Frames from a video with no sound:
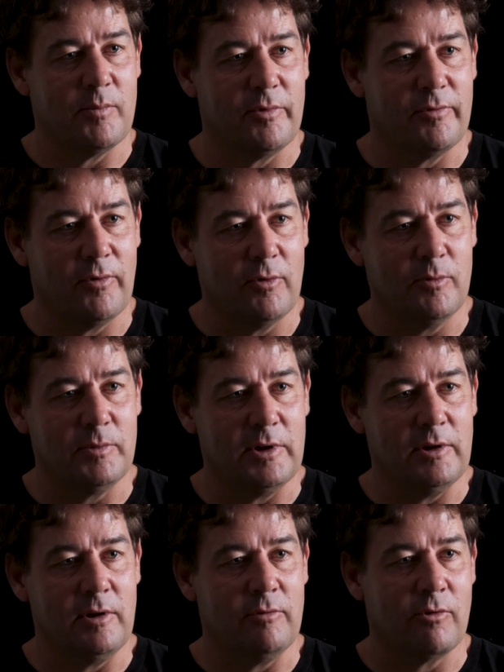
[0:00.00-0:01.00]
and performed
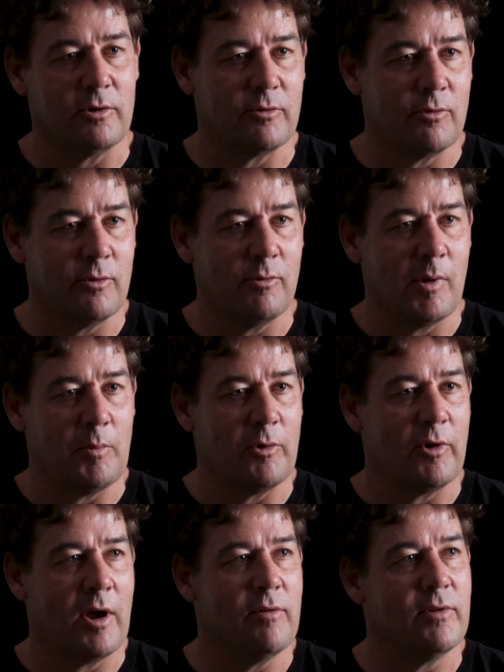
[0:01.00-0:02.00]
in Rotorua when we
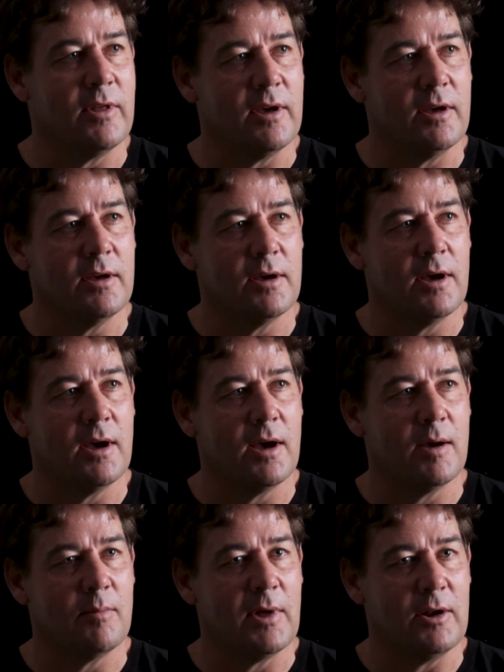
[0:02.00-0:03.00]
were over there.
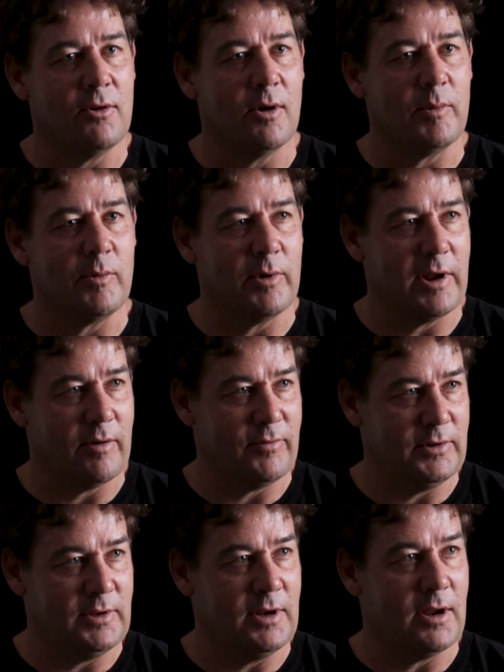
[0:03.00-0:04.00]
That night we went out
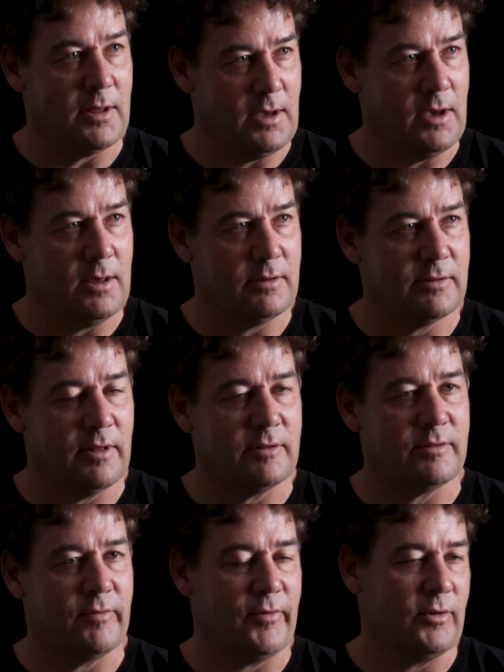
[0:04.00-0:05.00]
for dinner. Yeah, so
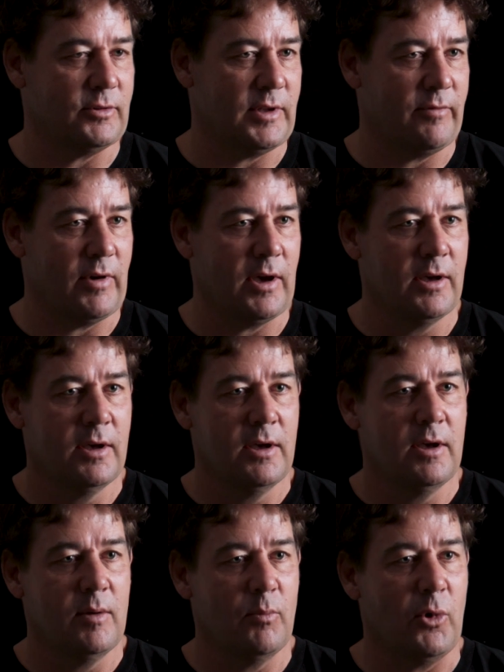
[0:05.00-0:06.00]
that's the first ever
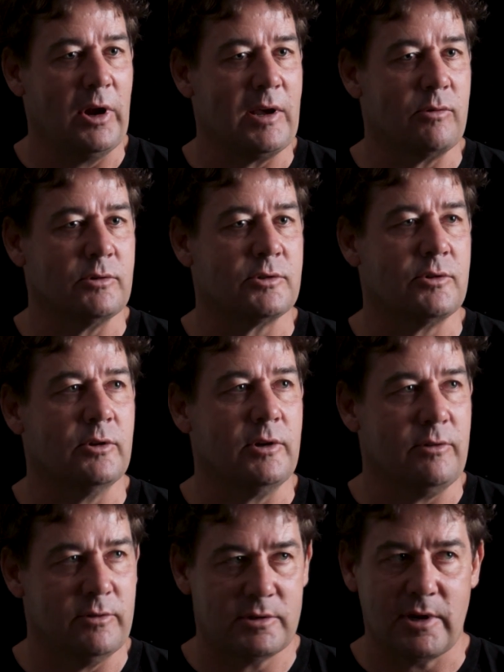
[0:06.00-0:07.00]
bilingual school
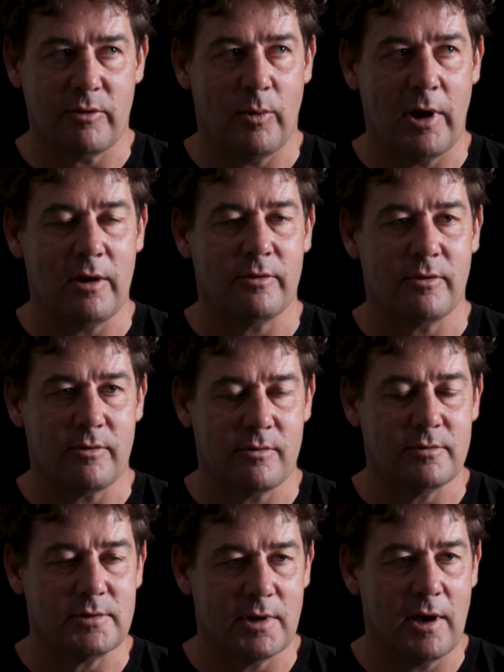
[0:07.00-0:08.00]
in New South Wales, I
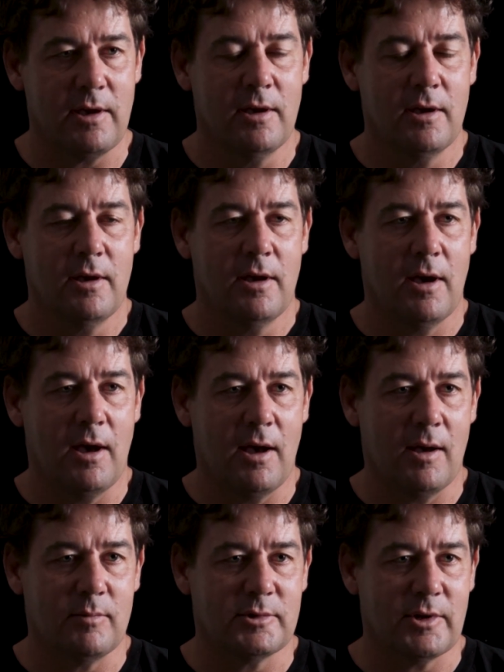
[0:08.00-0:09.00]
should say.
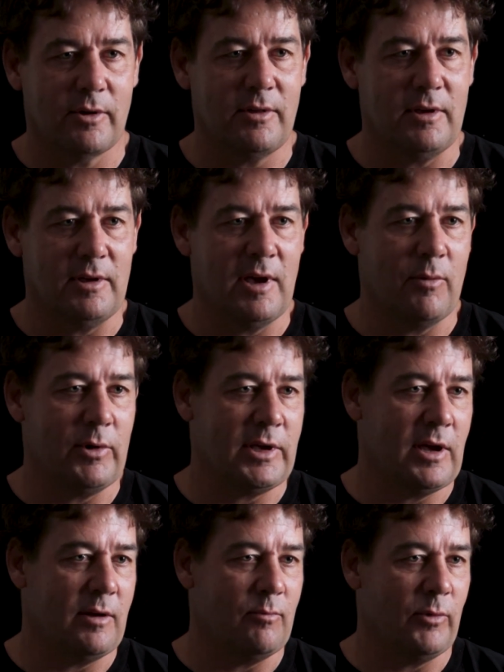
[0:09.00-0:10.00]
So I think, we
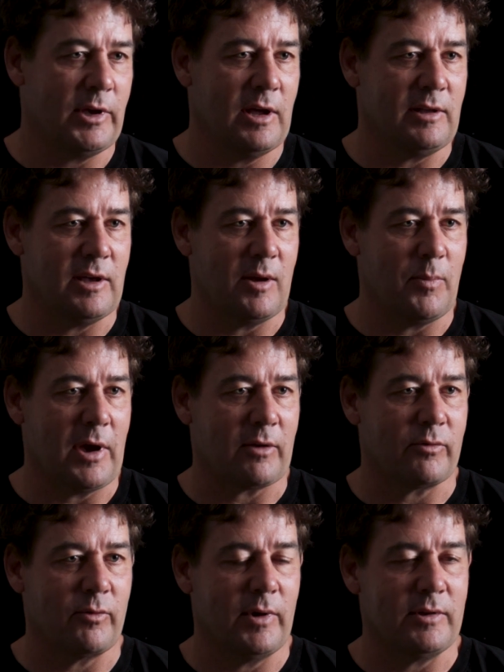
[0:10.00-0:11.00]
can get it back
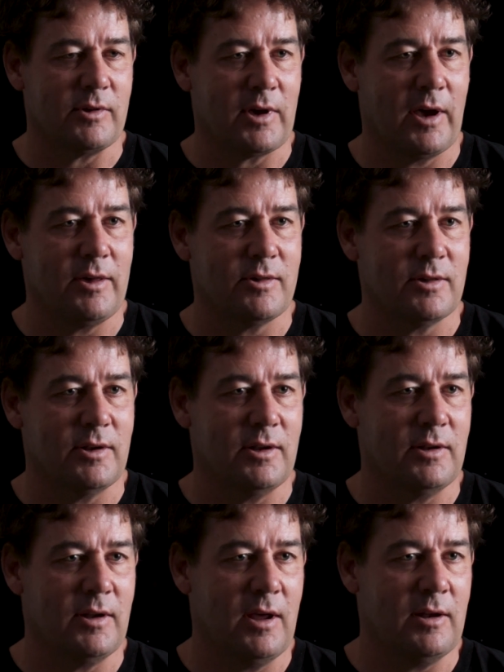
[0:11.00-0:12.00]
through
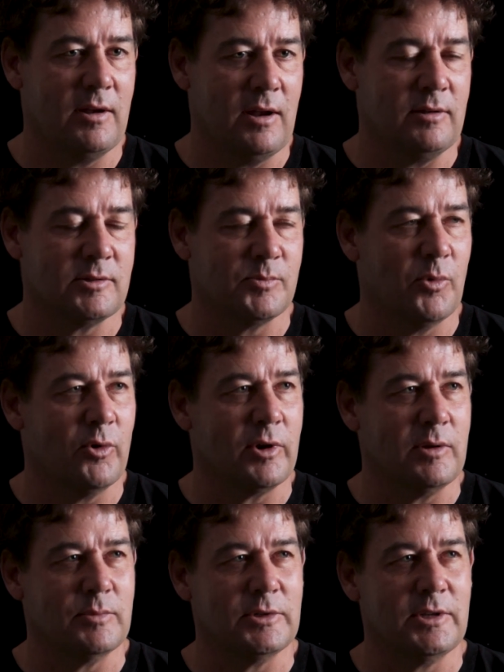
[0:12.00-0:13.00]
education and sport
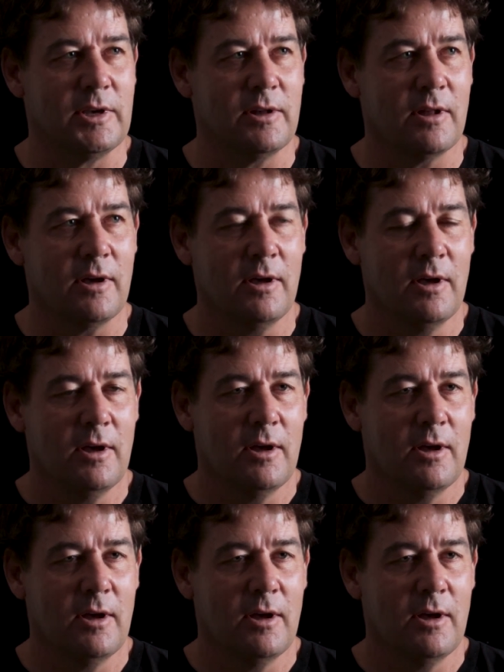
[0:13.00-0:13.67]
in particular.